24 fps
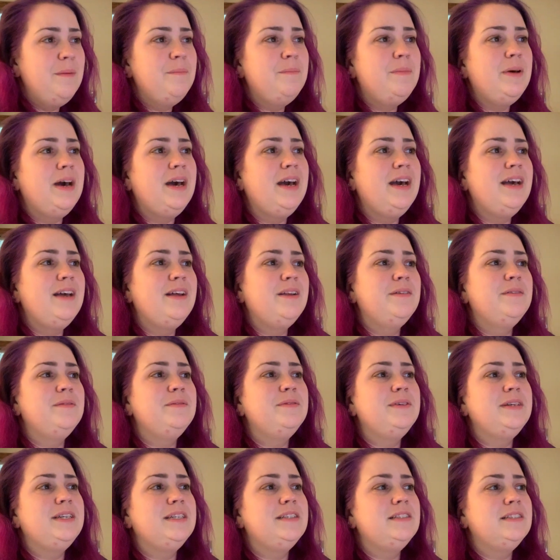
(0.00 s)
but
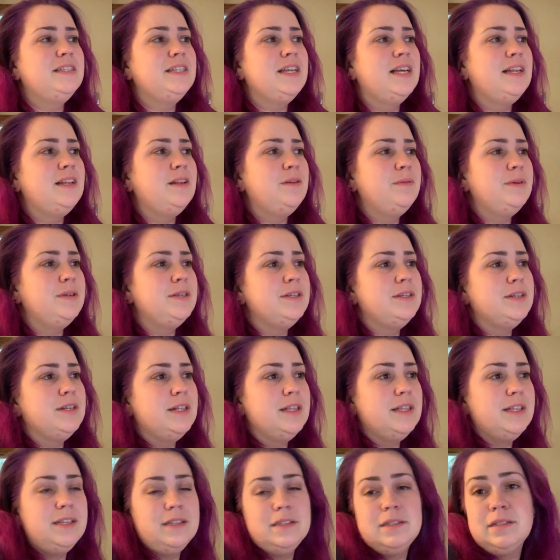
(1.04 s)
we decided we should
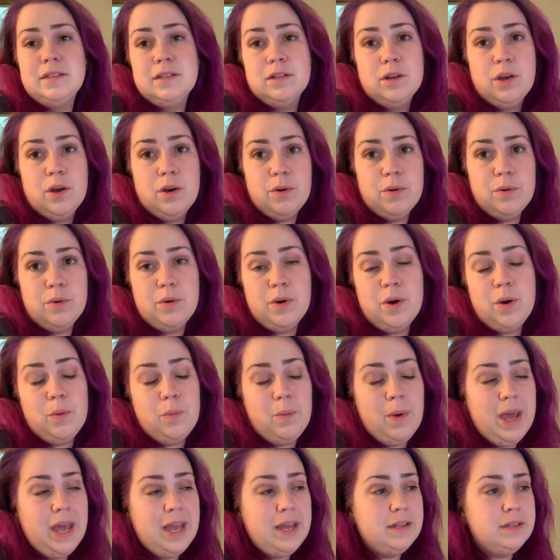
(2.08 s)
at least still go
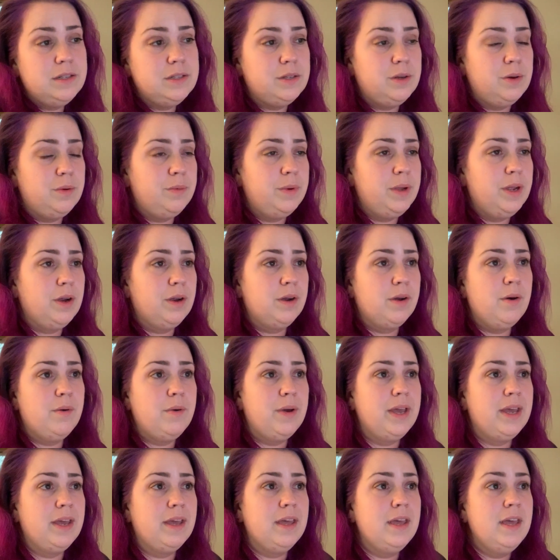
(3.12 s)
away, so we are
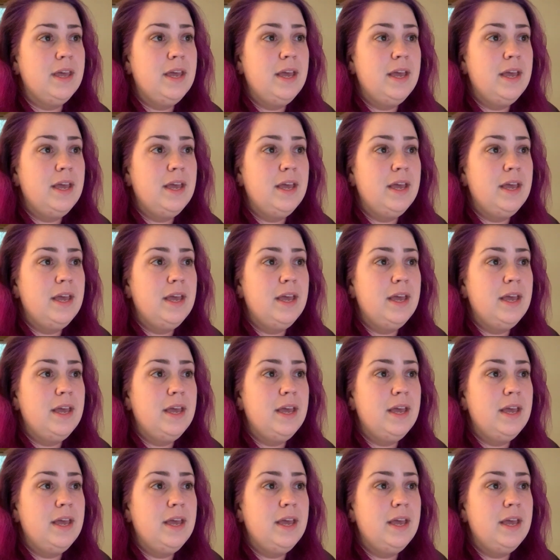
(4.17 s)
going